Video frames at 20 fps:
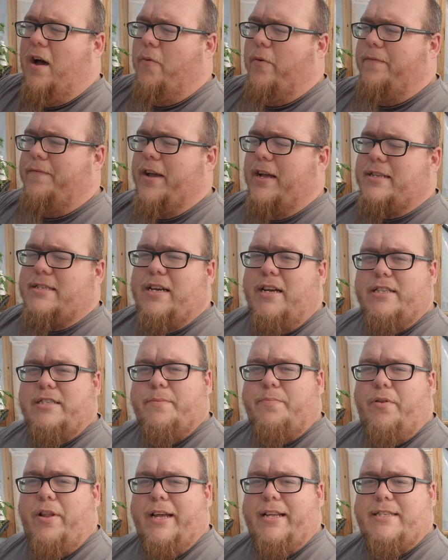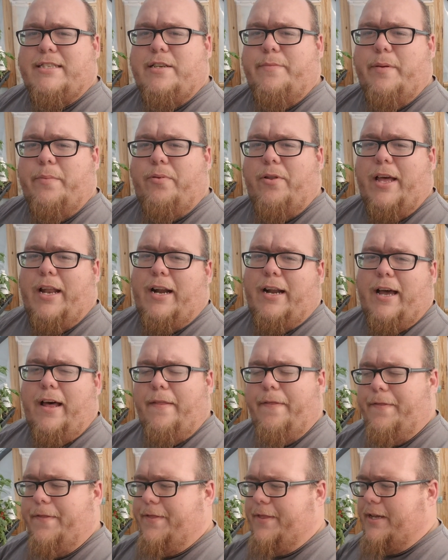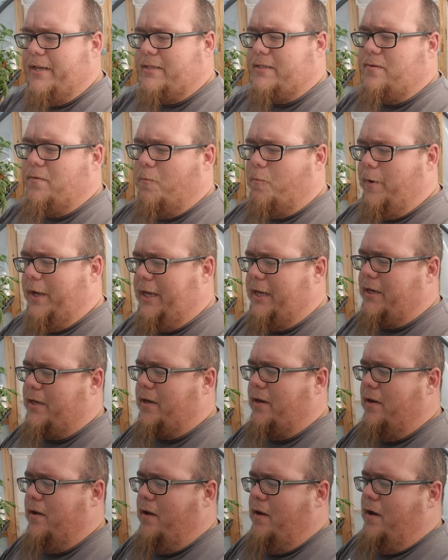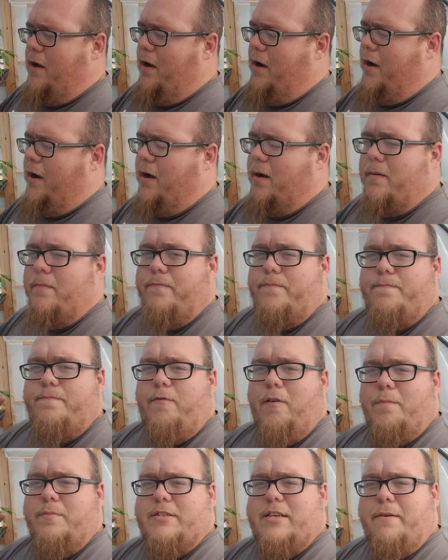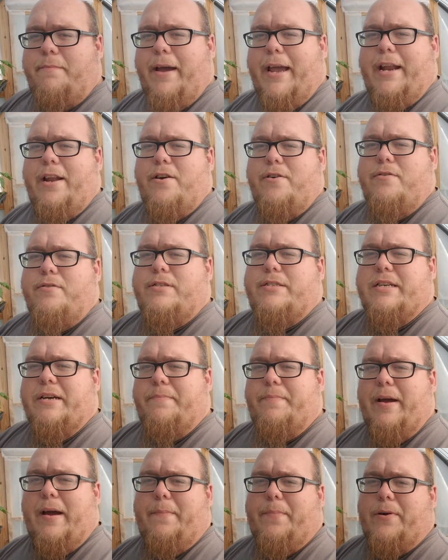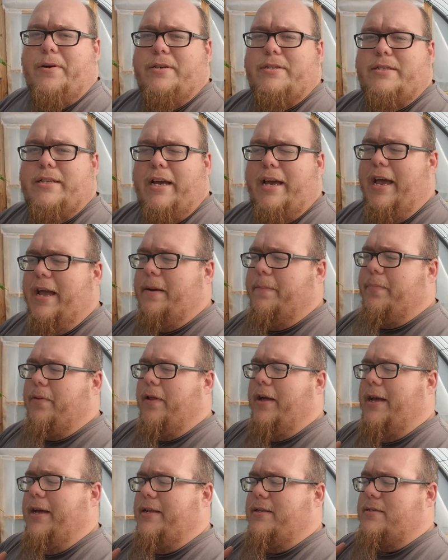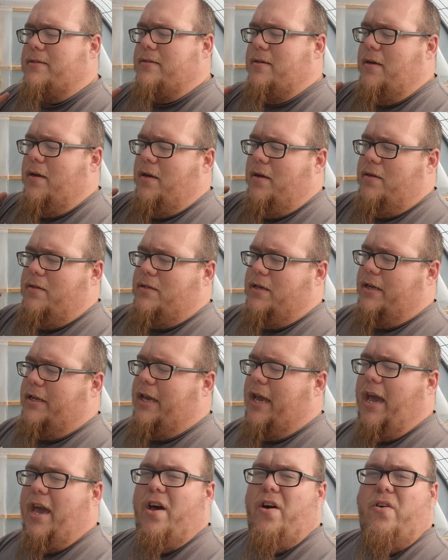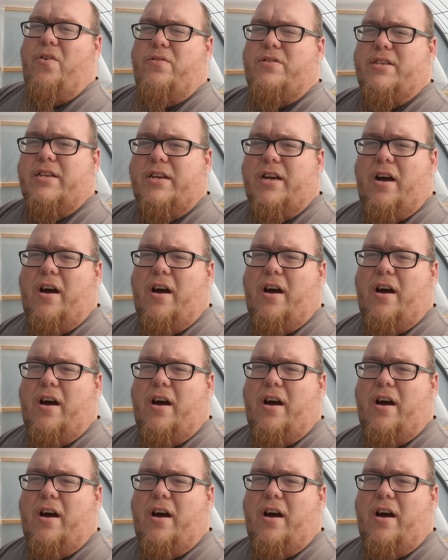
We've got tons of plants that will be planted out this week. From tomatoes to peppers to eggplants to kale